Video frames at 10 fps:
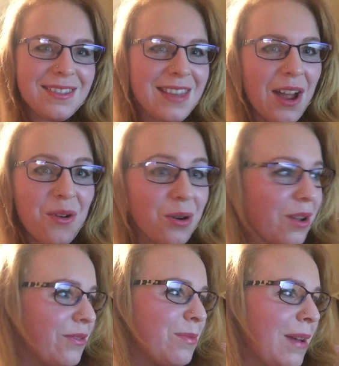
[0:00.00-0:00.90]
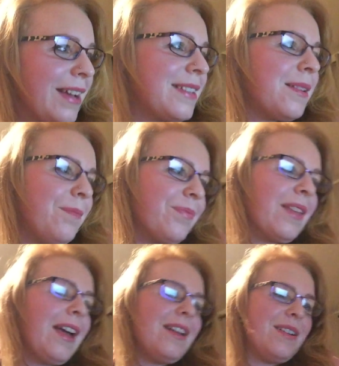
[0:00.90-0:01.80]
they're all over the place.
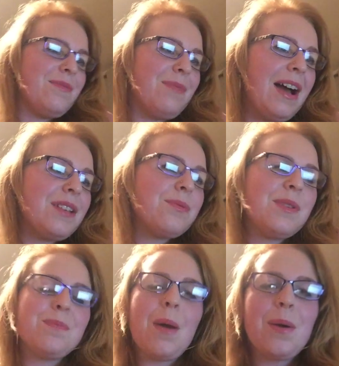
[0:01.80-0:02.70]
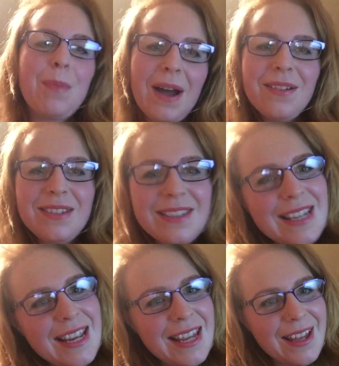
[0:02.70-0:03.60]
As we spoke about
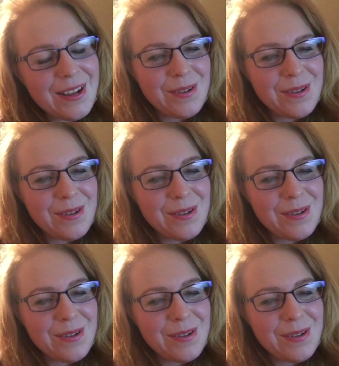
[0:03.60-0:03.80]
the